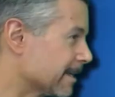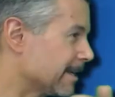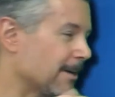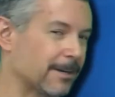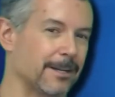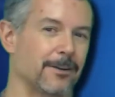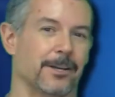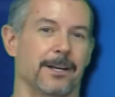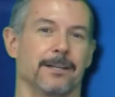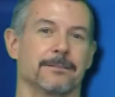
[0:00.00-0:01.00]

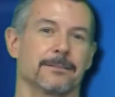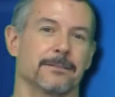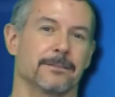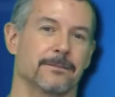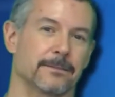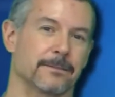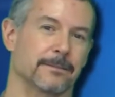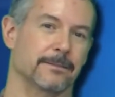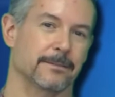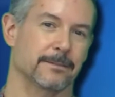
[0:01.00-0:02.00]

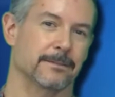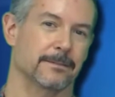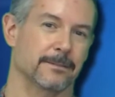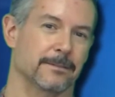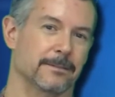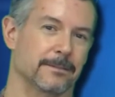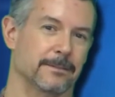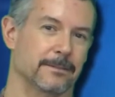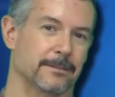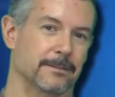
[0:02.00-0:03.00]

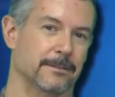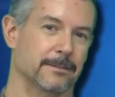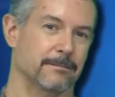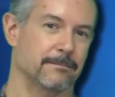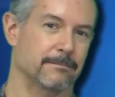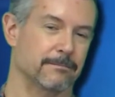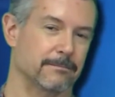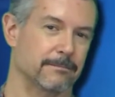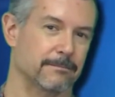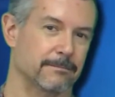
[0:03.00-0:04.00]

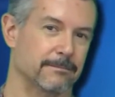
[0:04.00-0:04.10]
No words are spoken by the person on screen.